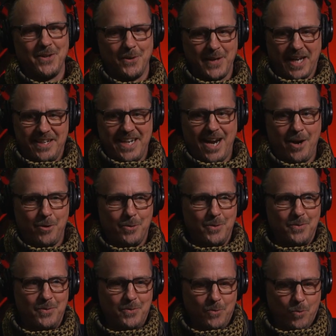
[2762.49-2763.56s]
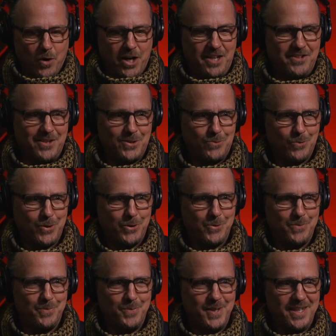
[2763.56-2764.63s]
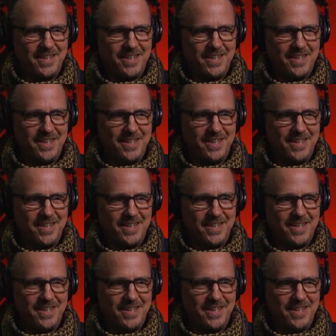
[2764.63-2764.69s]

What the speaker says: okay, now we're in this room.